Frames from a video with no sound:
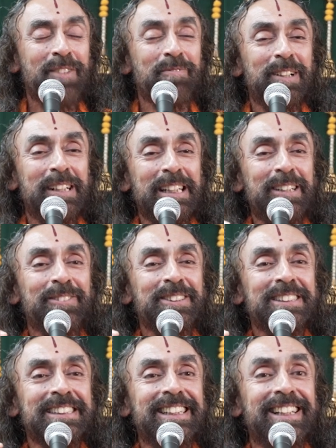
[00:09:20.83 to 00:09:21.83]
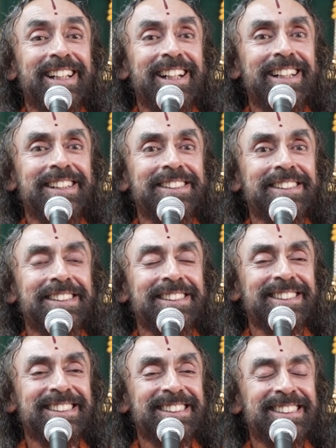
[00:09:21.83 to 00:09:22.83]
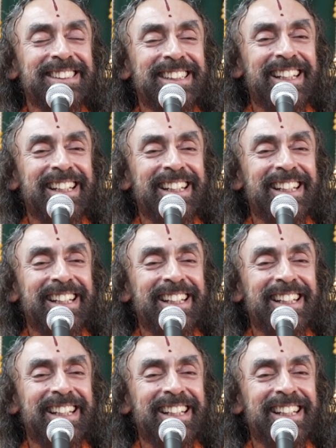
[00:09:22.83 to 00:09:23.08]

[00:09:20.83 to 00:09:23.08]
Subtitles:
But he was gracious.